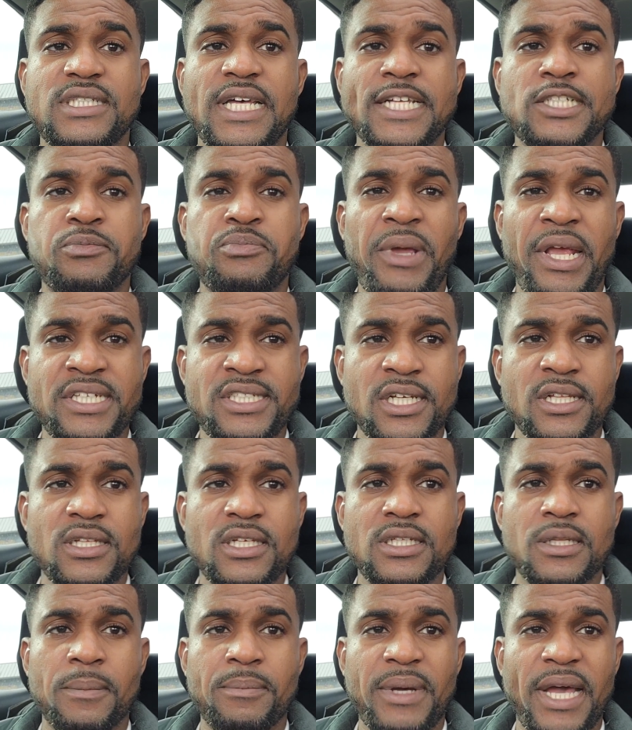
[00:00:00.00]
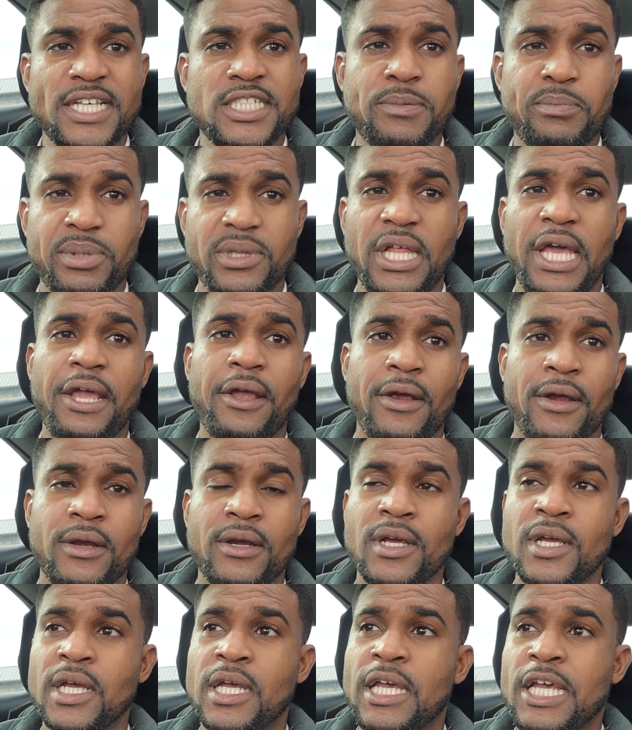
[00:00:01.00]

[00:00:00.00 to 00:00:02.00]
That's basically the best player.